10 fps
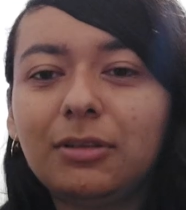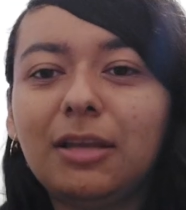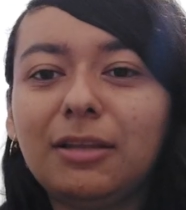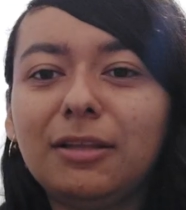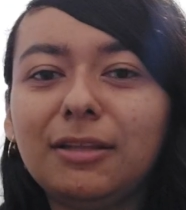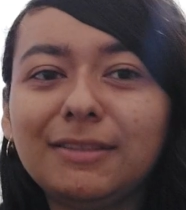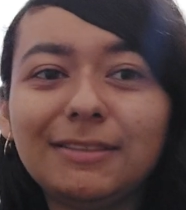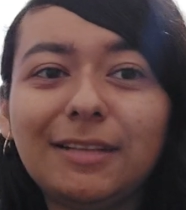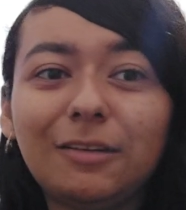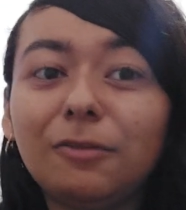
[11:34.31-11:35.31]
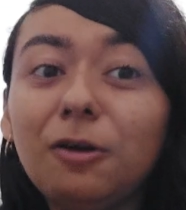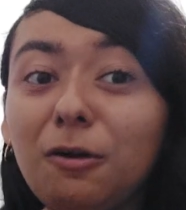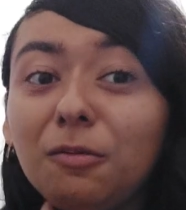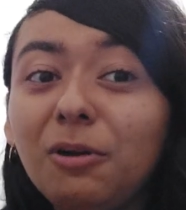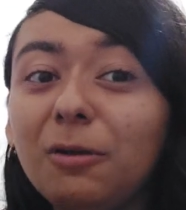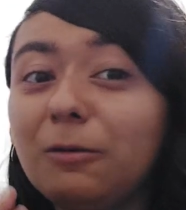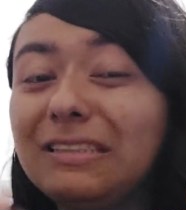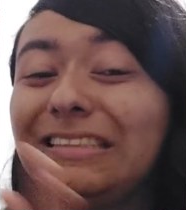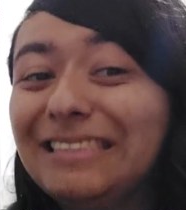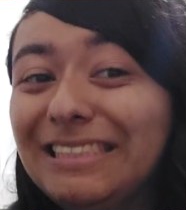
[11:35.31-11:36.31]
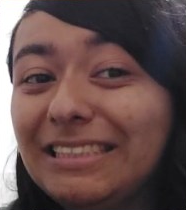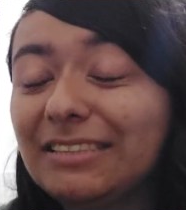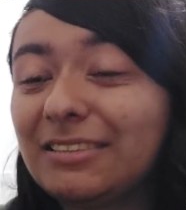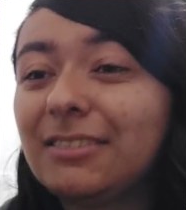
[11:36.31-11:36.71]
And then, then she's like, no, but I want C.